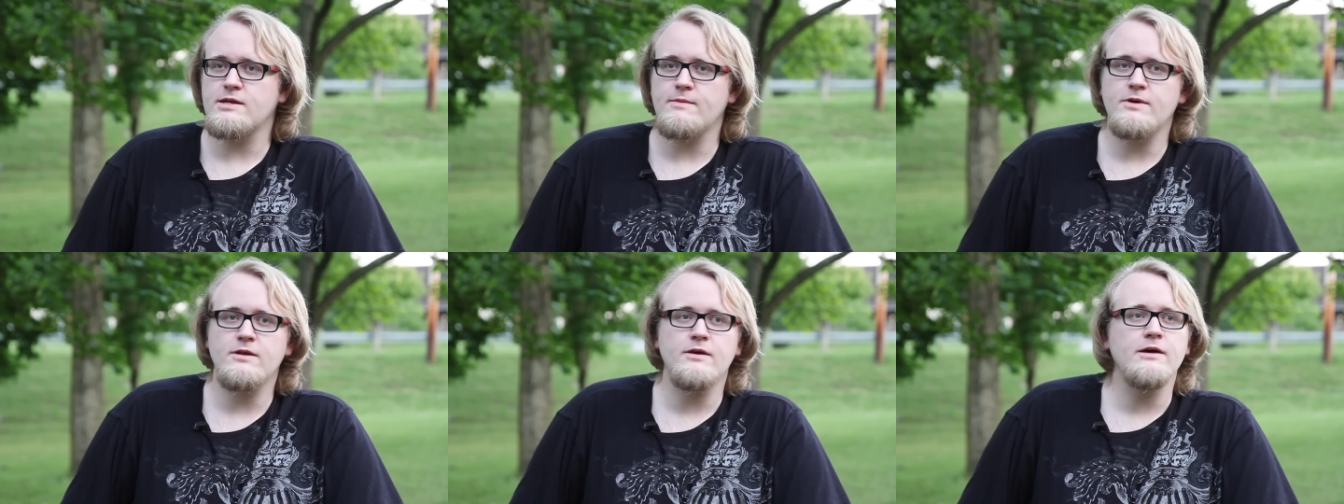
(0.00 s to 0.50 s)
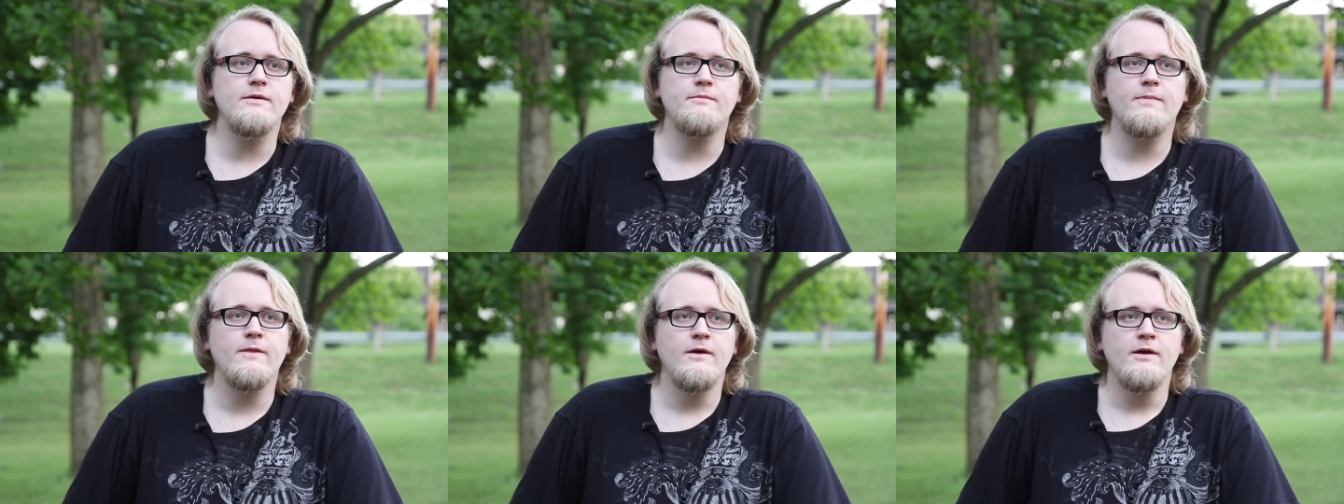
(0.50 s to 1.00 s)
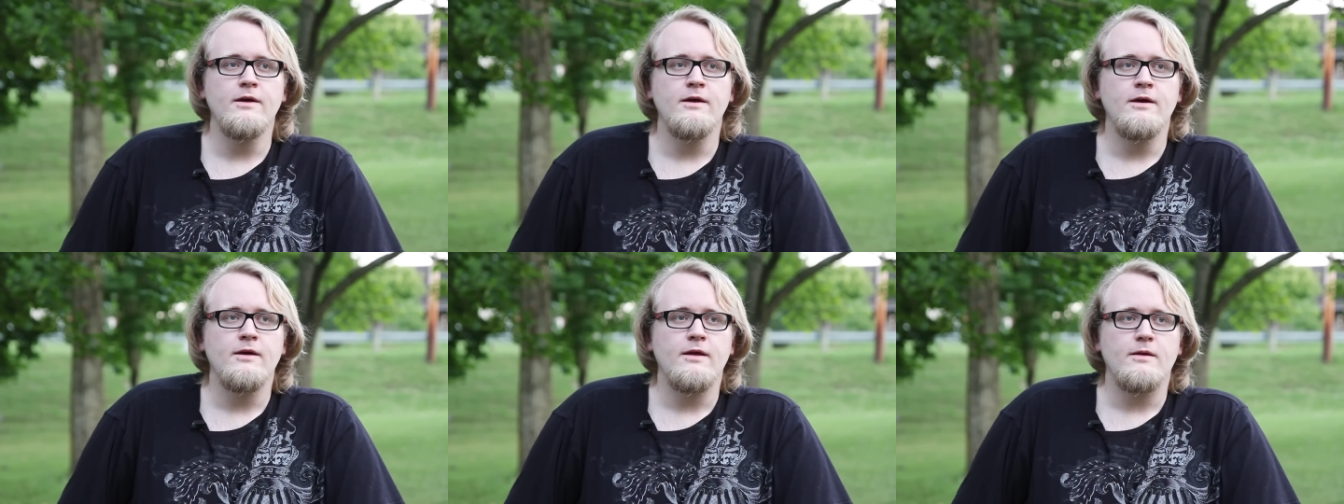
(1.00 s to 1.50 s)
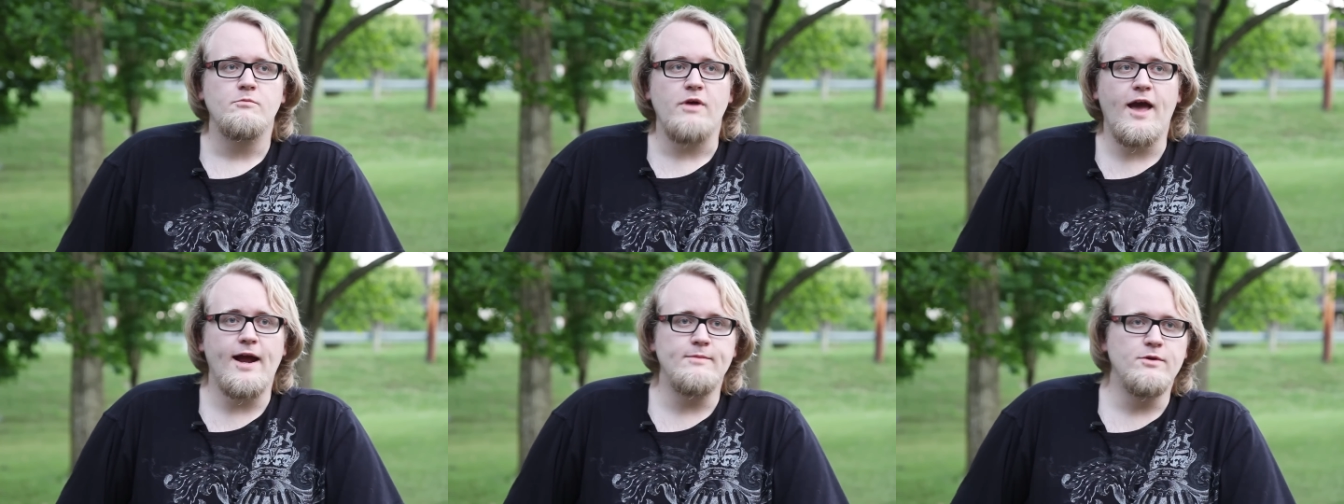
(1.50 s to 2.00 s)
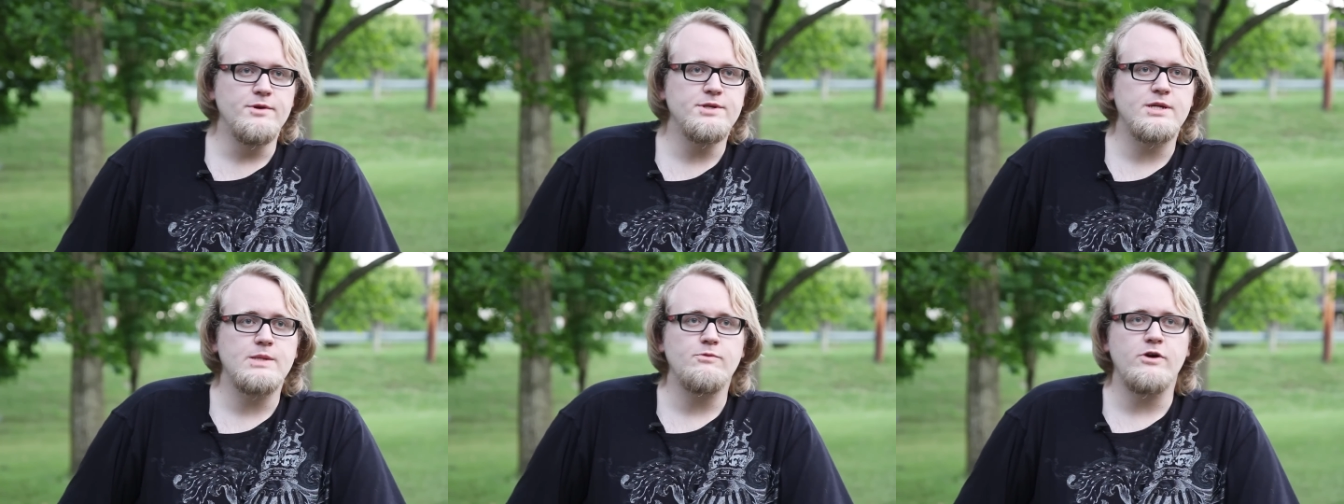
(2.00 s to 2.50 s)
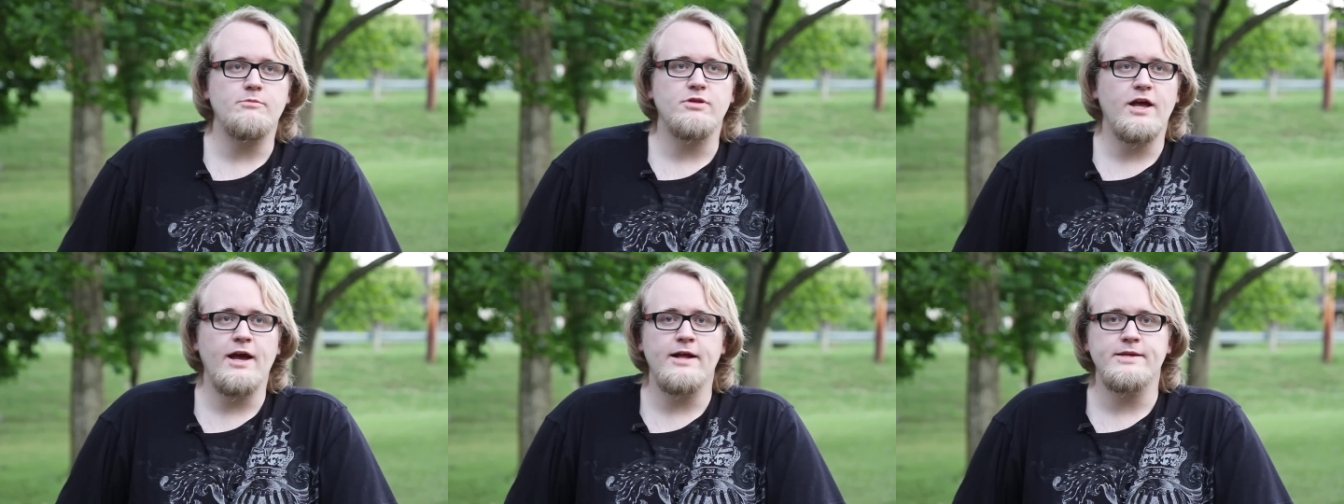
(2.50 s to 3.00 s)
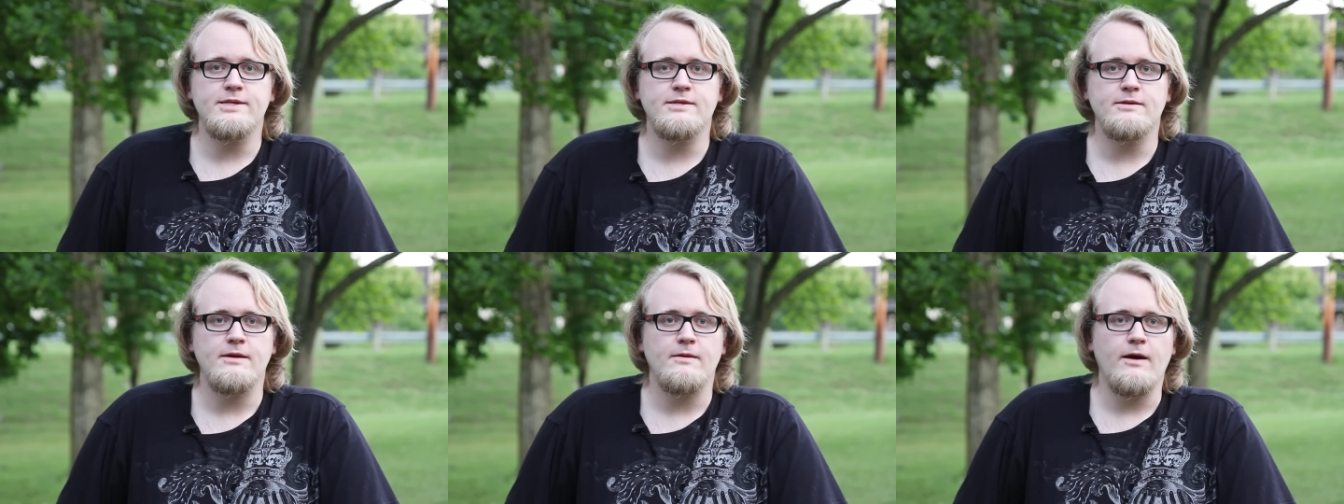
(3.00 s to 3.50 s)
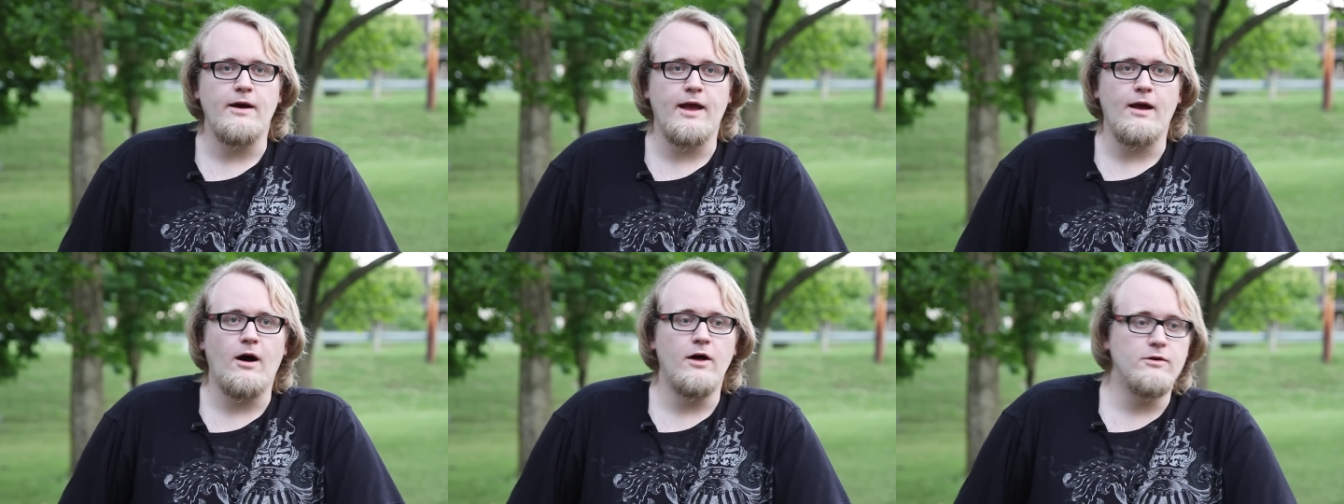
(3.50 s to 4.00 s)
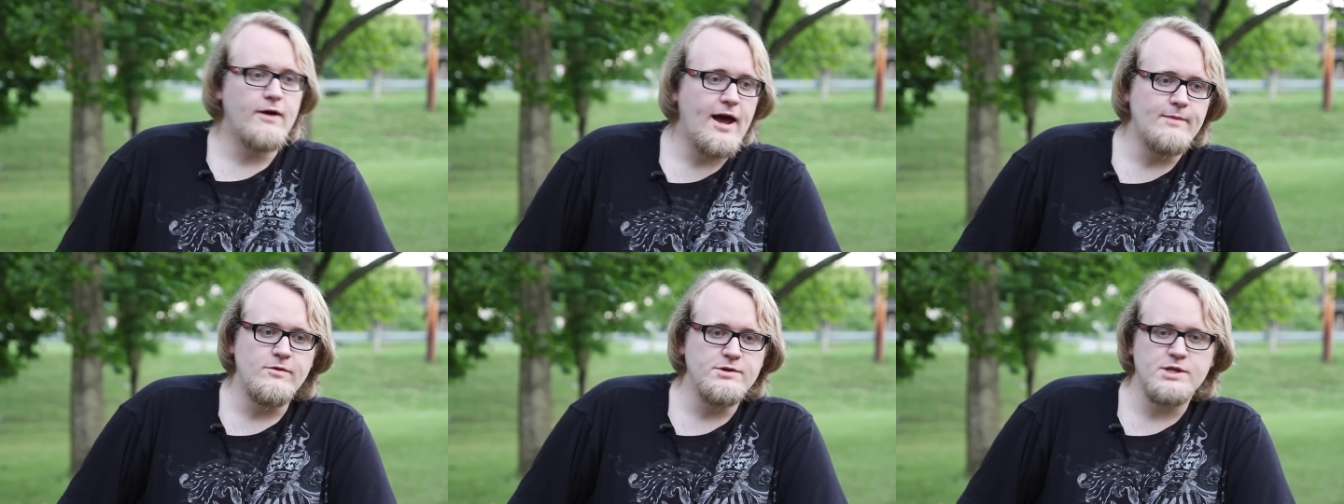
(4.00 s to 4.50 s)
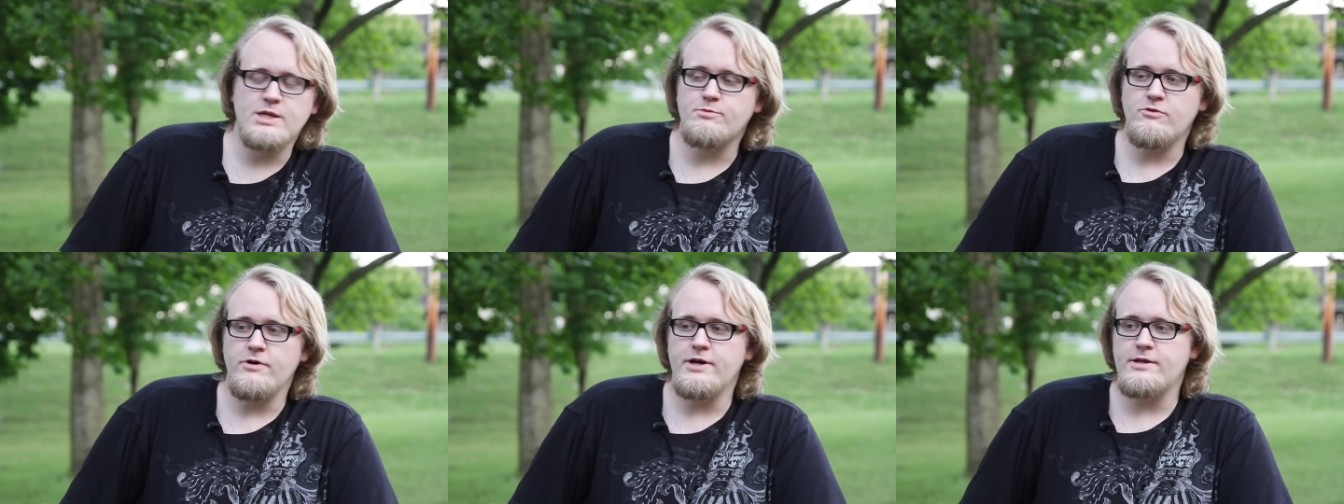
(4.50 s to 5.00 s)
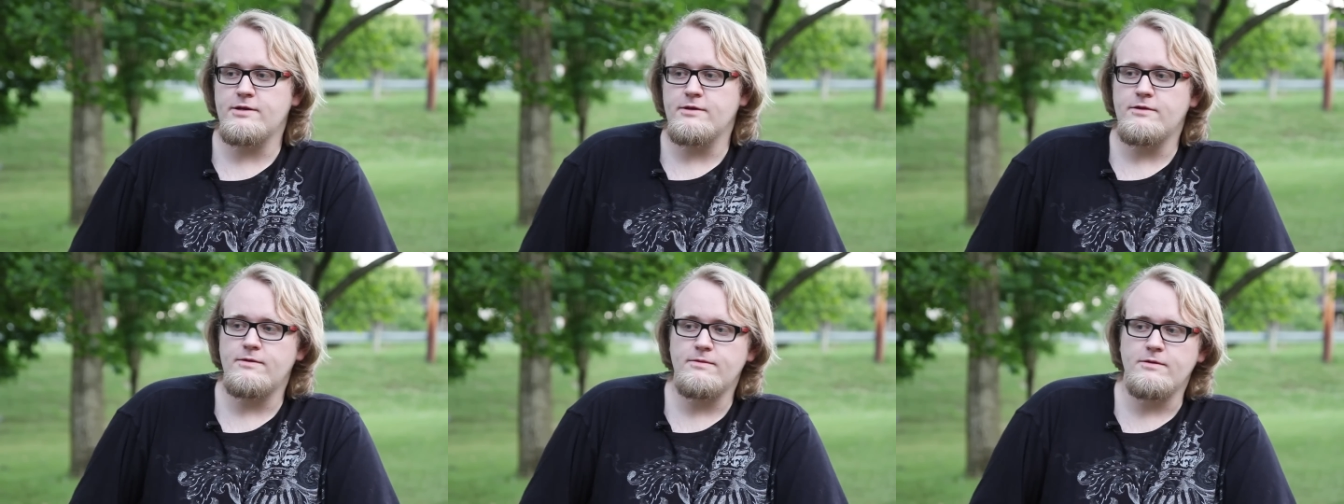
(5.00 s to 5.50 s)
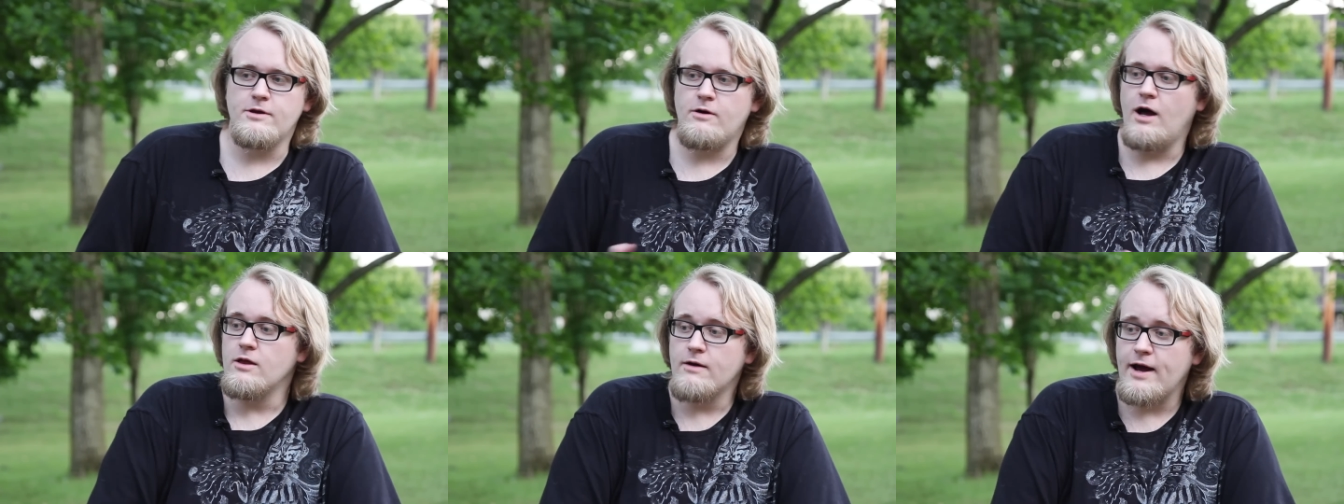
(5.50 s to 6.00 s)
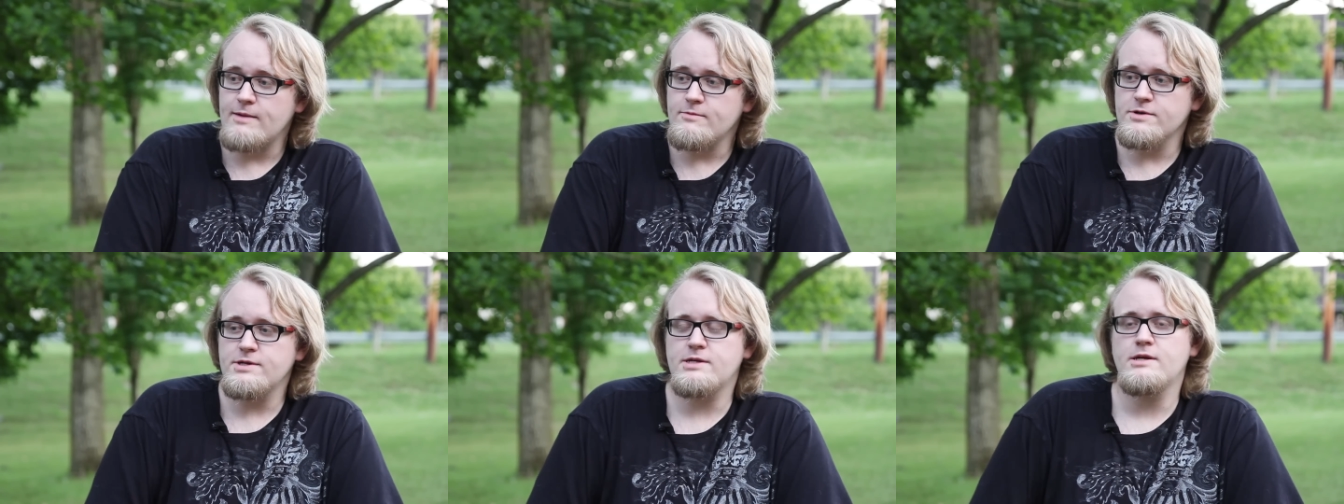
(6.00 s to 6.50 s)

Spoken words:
I mean, animals exploit plants, other animals exploit, other animals.